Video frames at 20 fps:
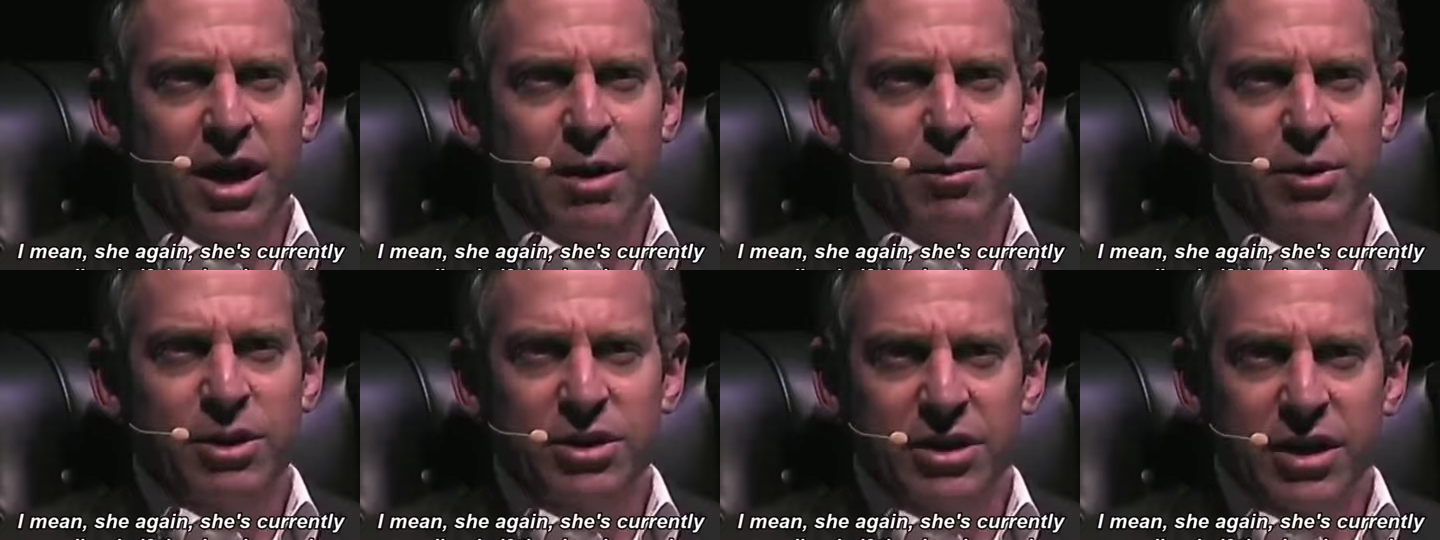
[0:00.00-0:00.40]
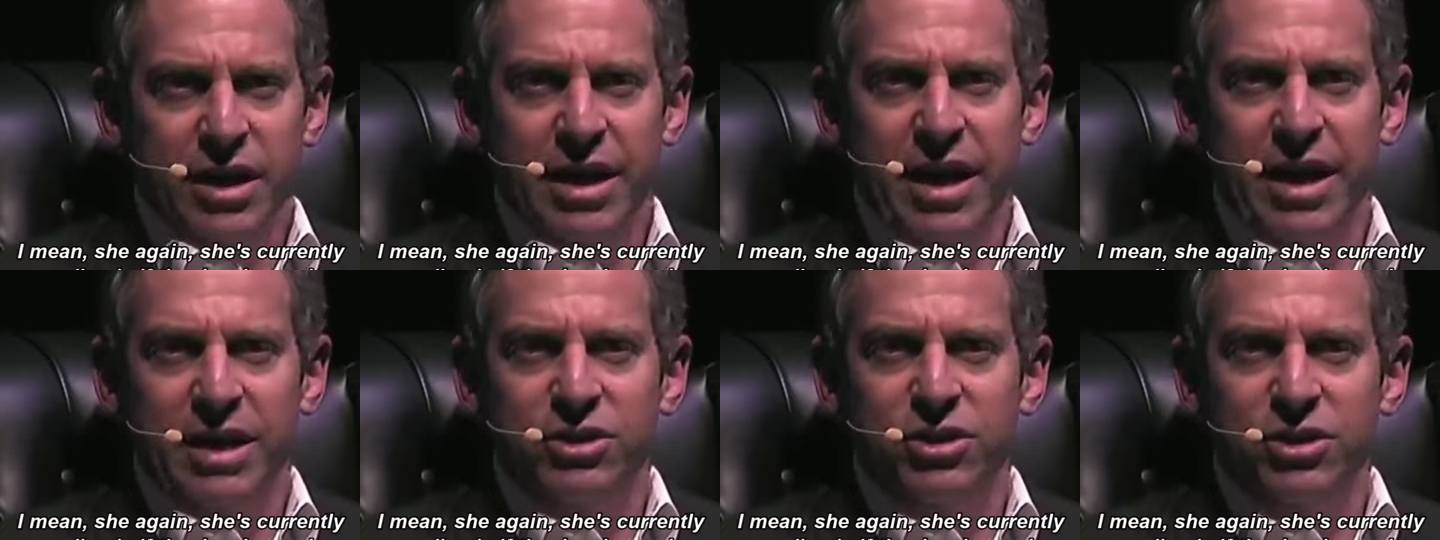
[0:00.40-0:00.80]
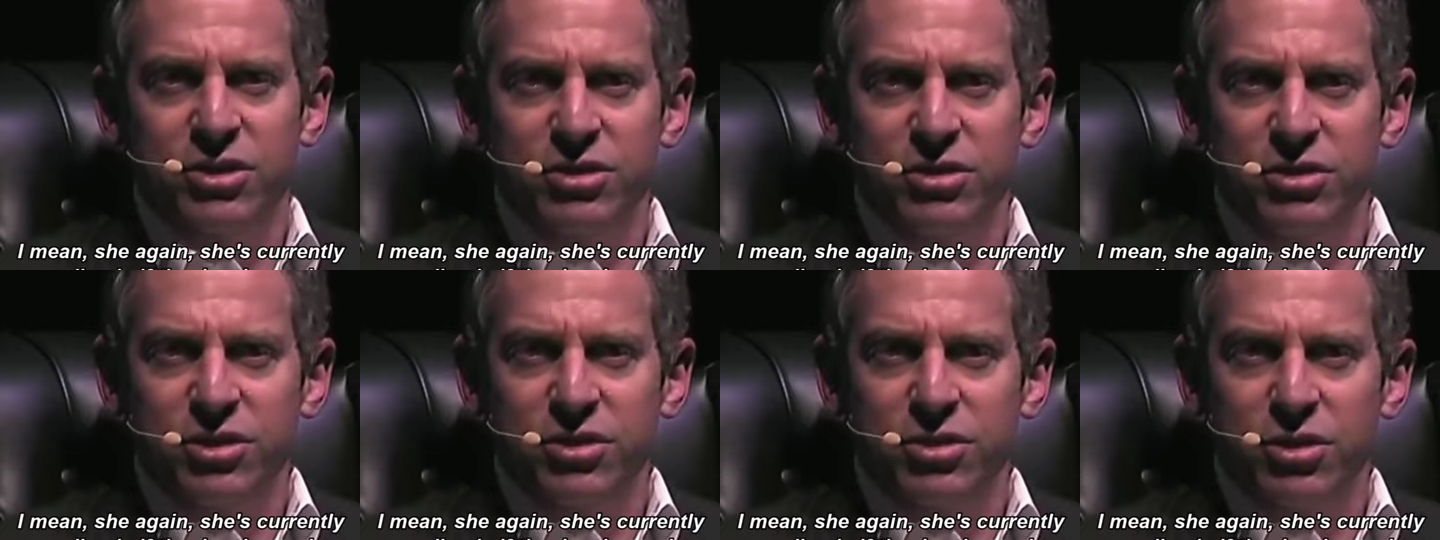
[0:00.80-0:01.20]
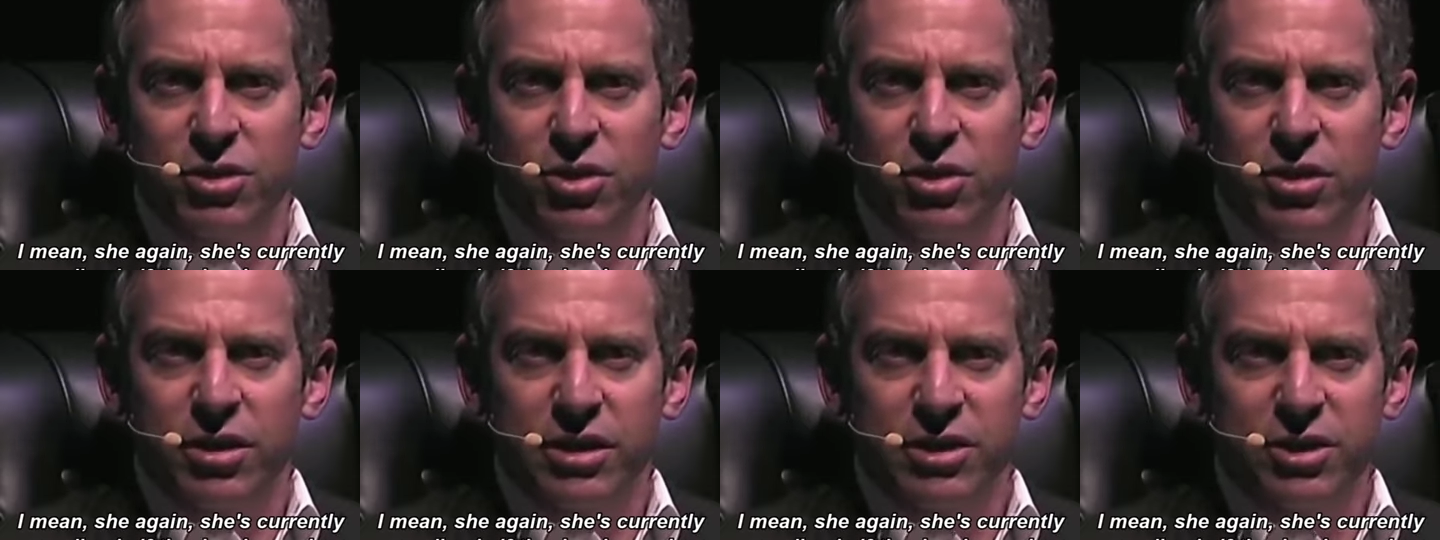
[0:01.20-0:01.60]
mean, she again, she's she's
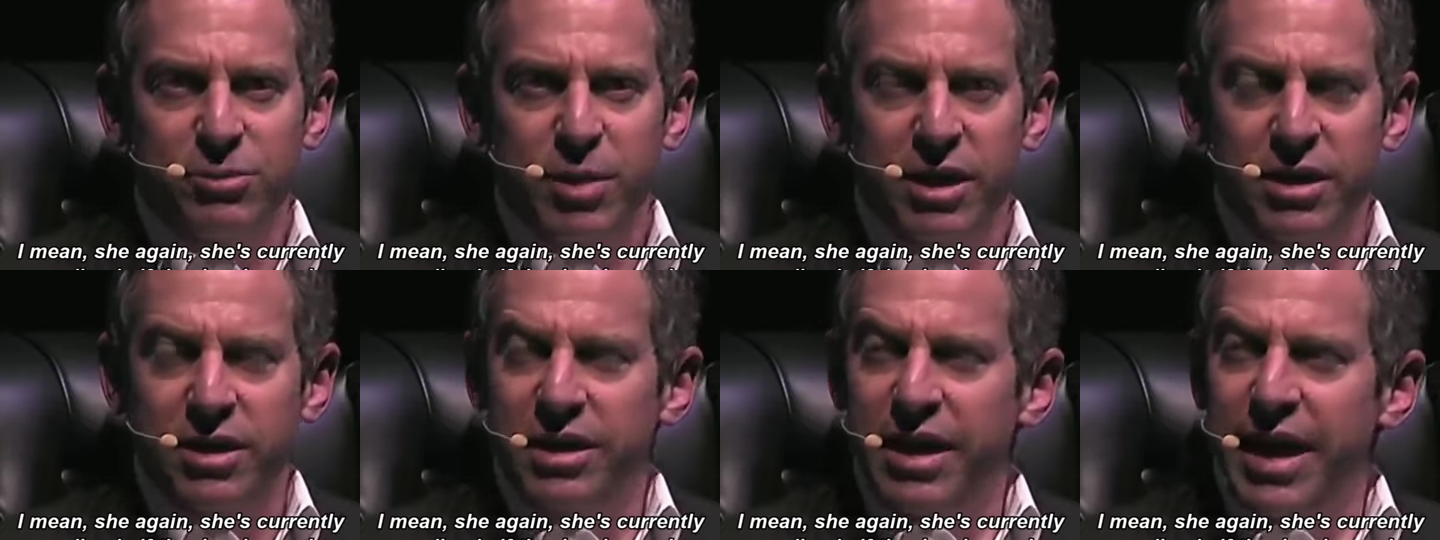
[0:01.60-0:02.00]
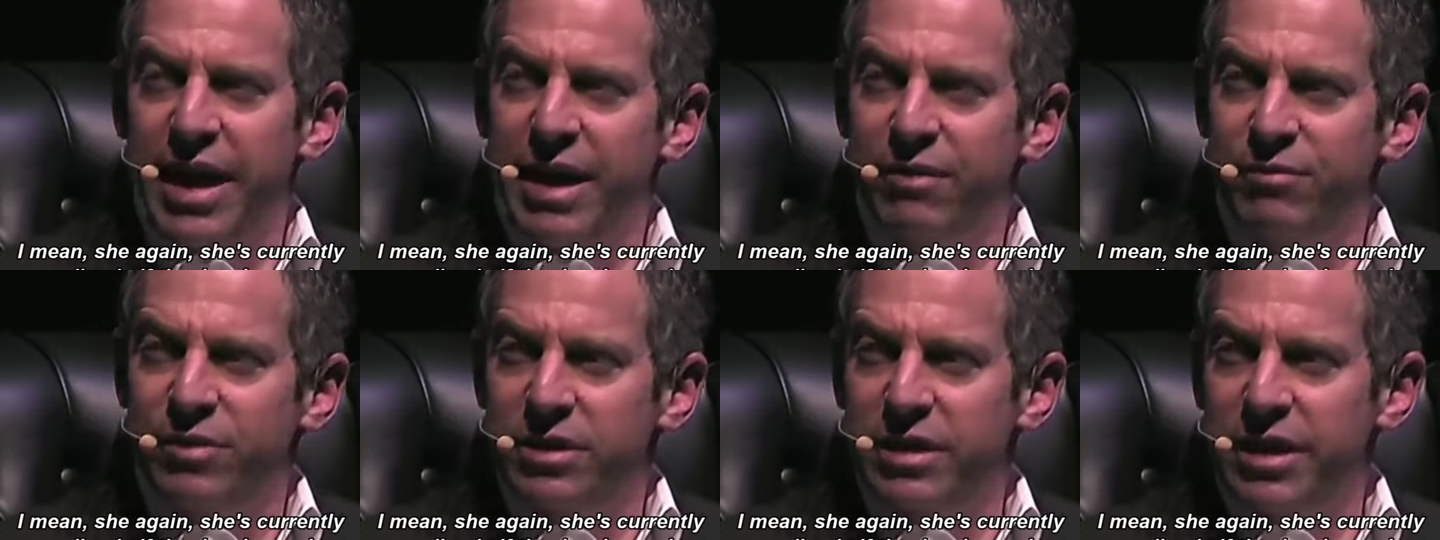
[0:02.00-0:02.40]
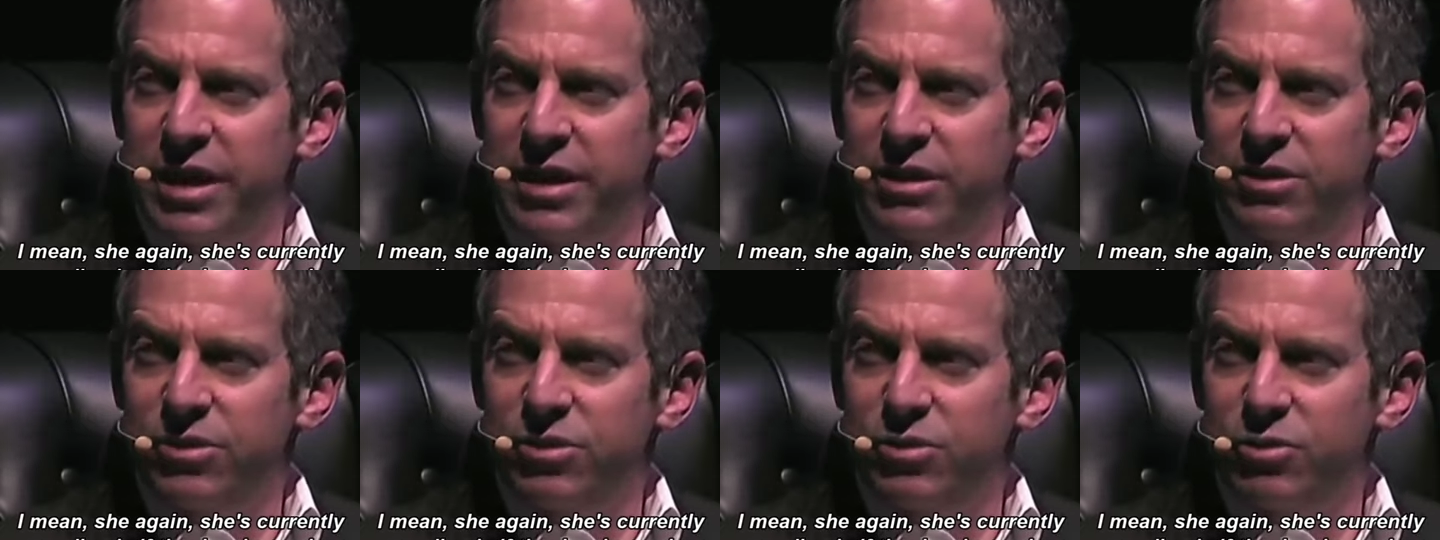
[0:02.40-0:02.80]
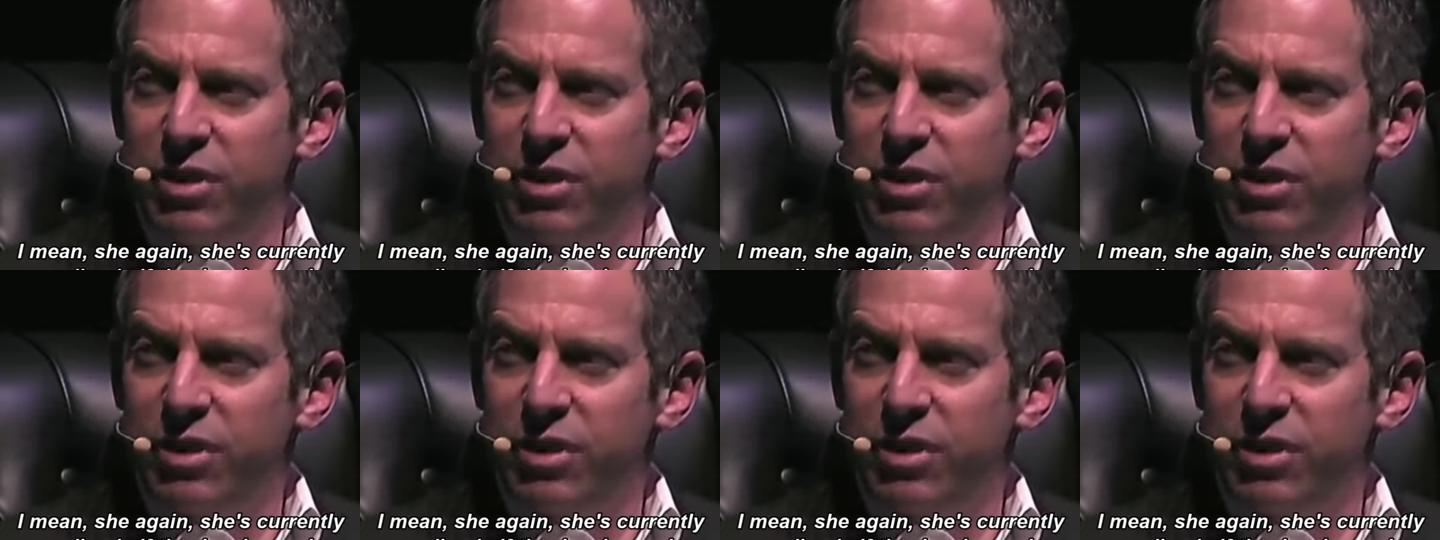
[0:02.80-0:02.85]
currently spending half the day